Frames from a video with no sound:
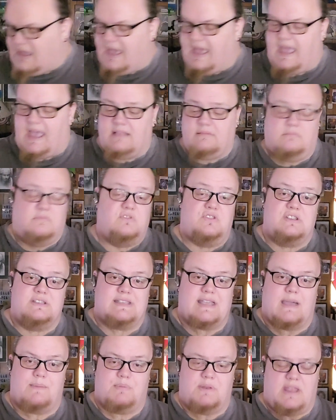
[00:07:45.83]
I
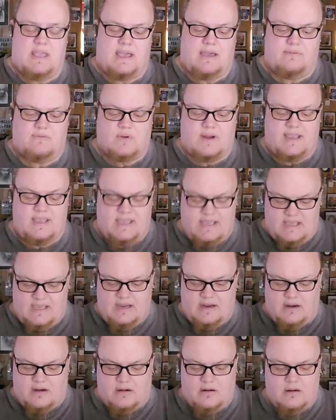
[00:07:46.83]
just happen to have right
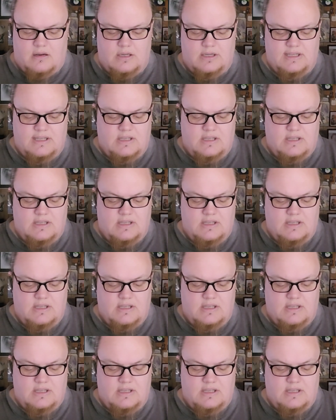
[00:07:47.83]
here.